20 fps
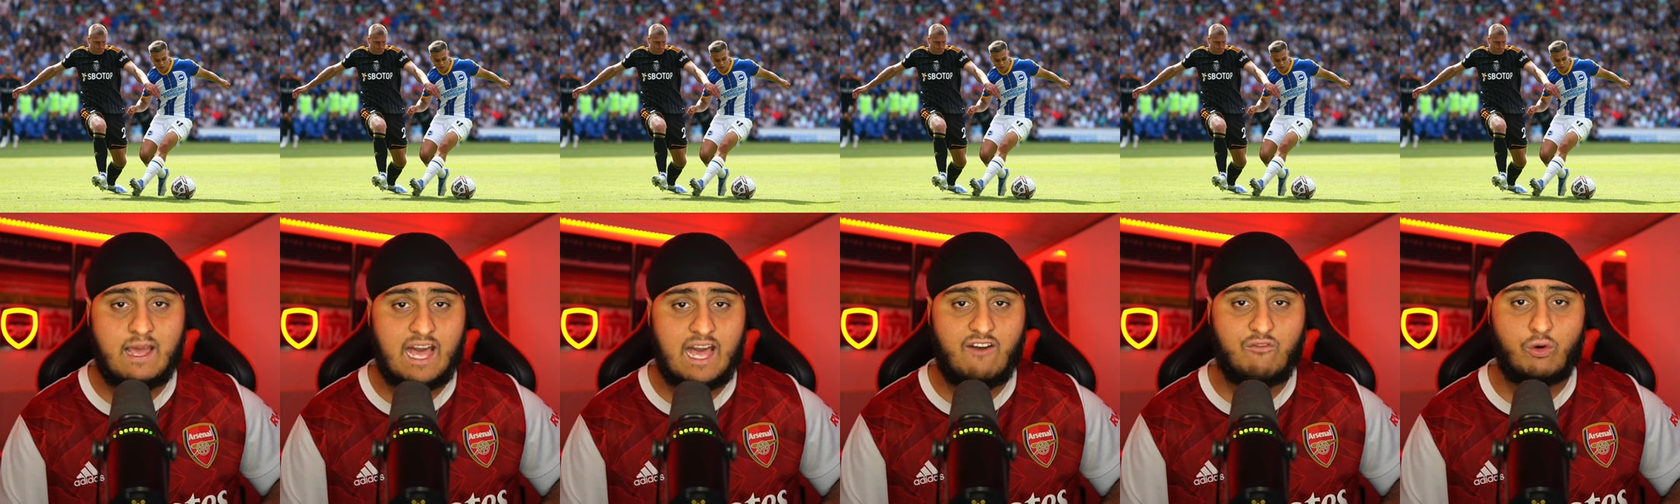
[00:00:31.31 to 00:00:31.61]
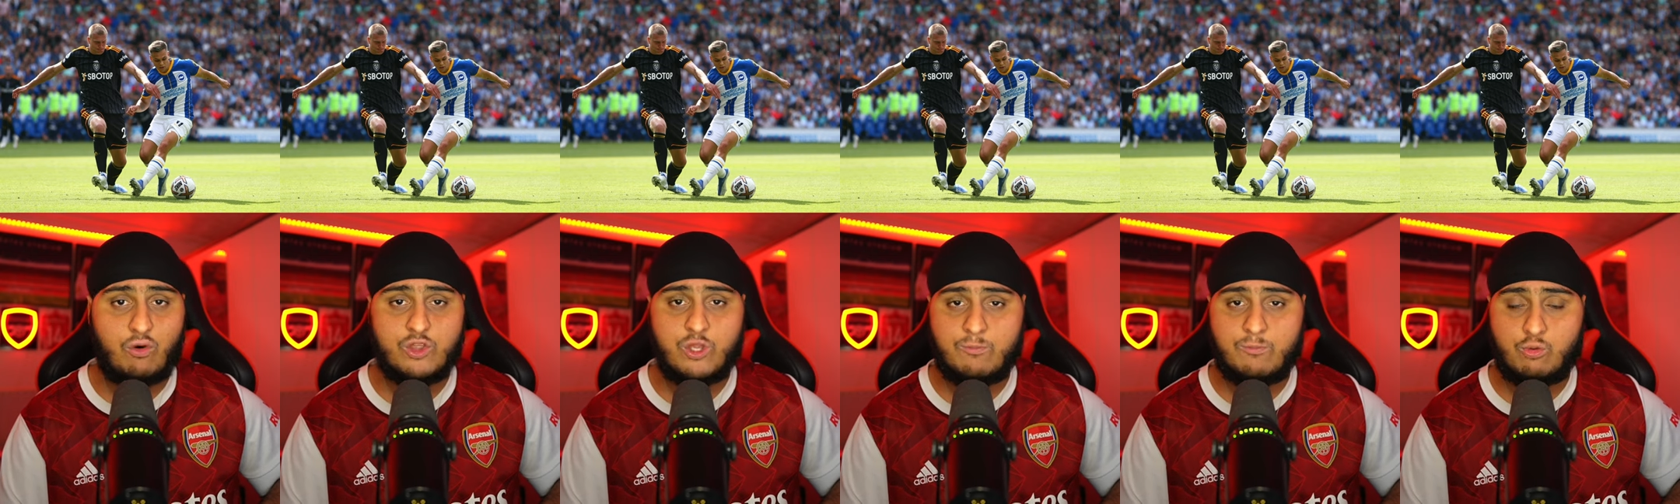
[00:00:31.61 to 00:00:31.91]
have
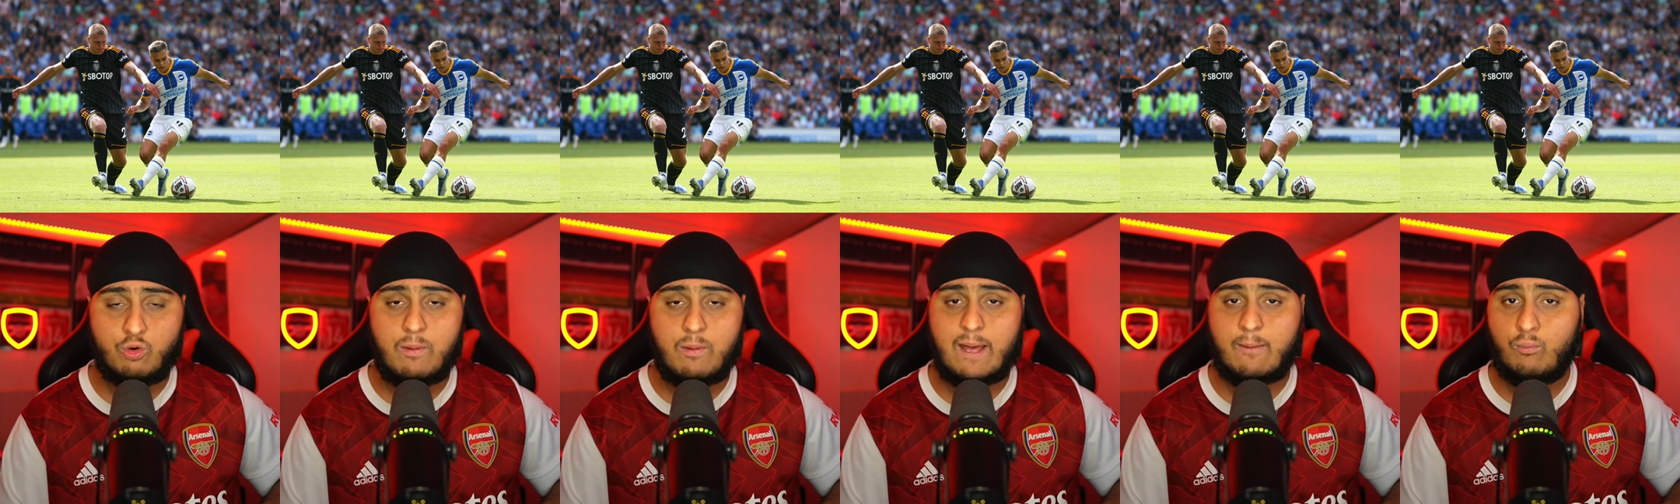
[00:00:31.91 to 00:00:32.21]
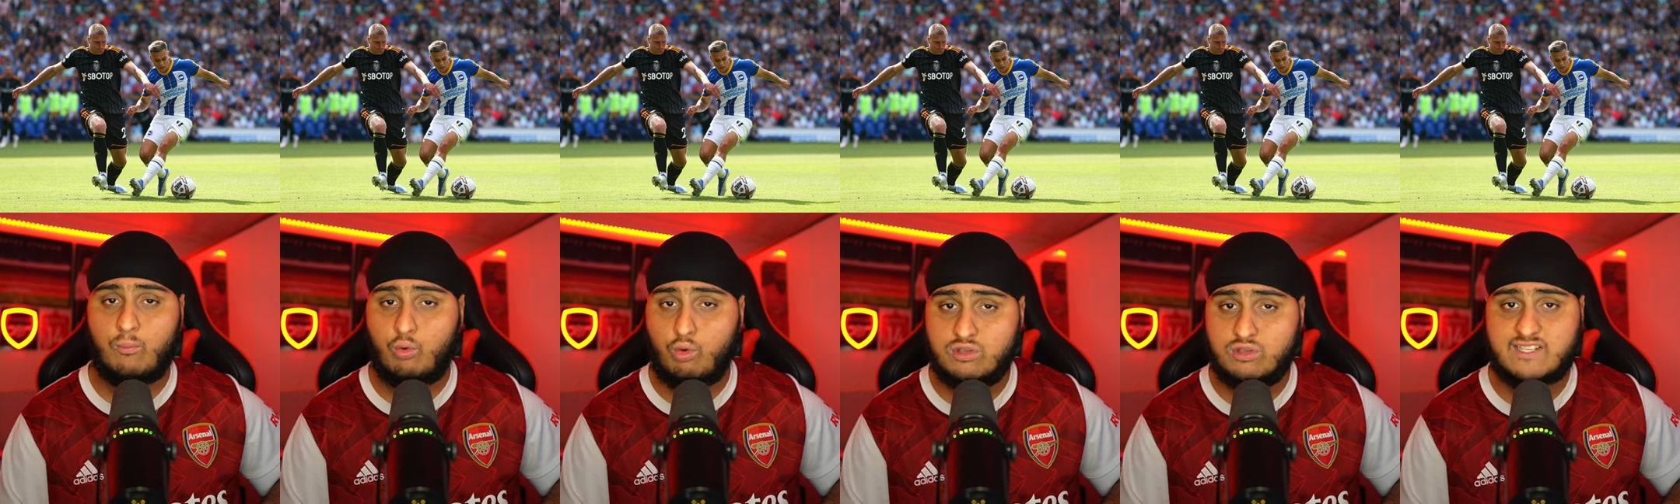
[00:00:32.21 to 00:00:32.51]
won the ball back
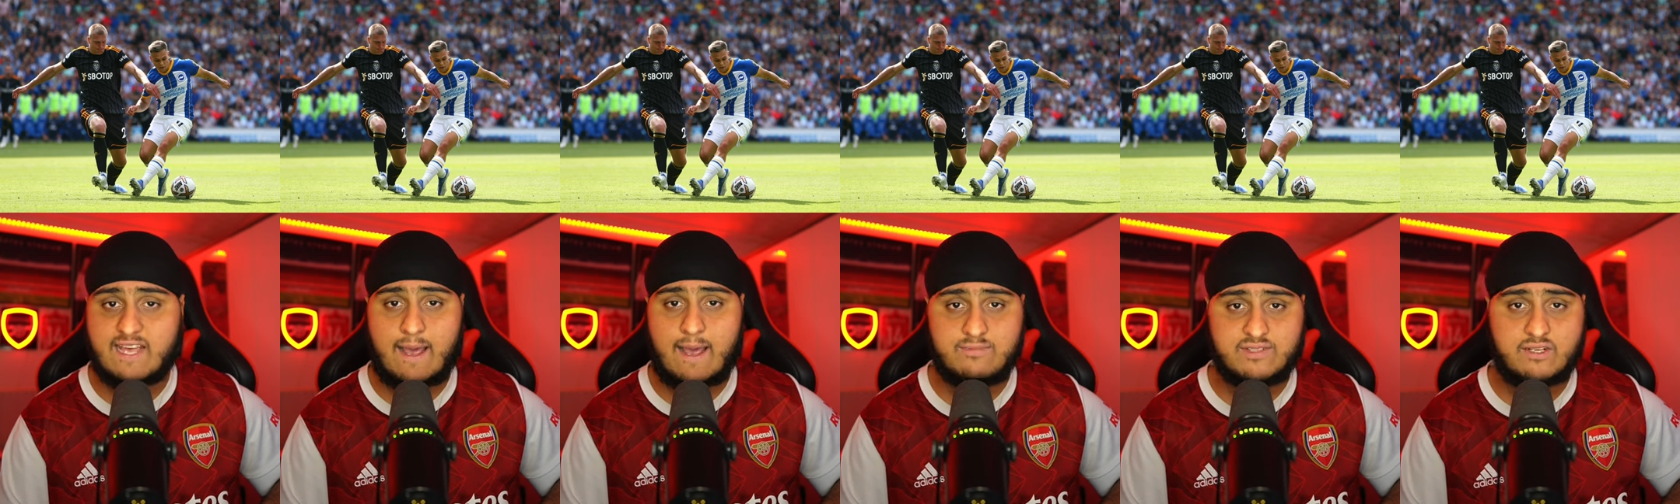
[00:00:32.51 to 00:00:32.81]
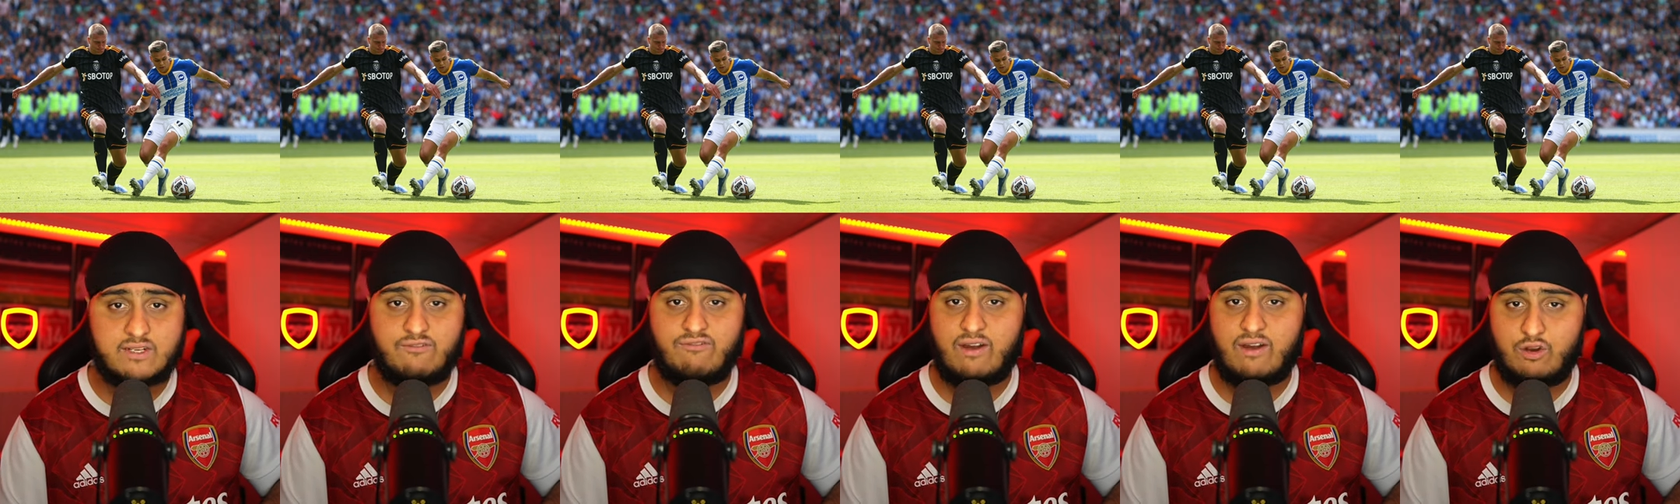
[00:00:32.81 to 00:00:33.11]
more times
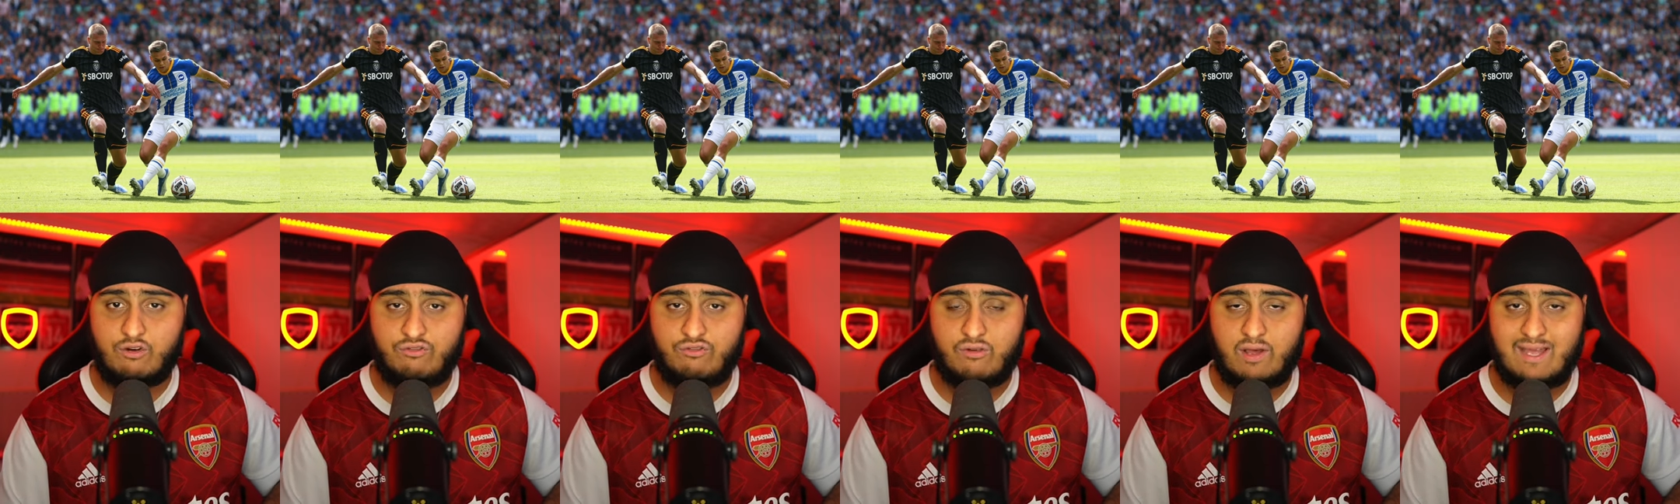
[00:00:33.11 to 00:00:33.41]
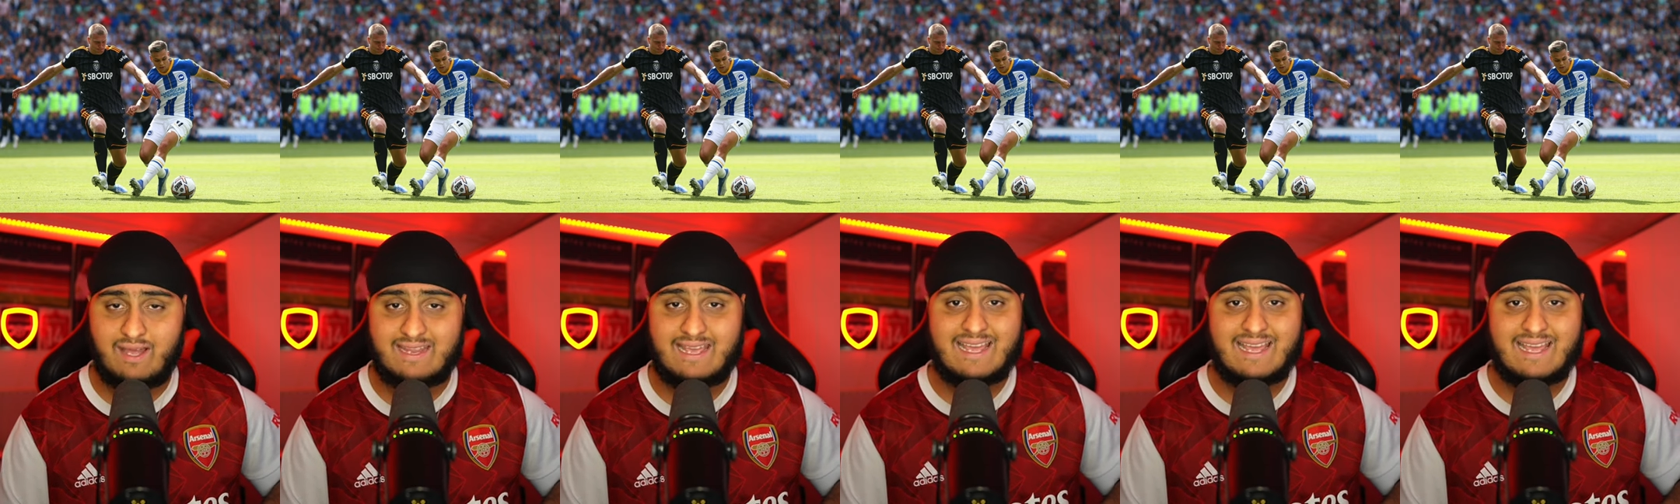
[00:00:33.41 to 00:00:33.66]
in the final third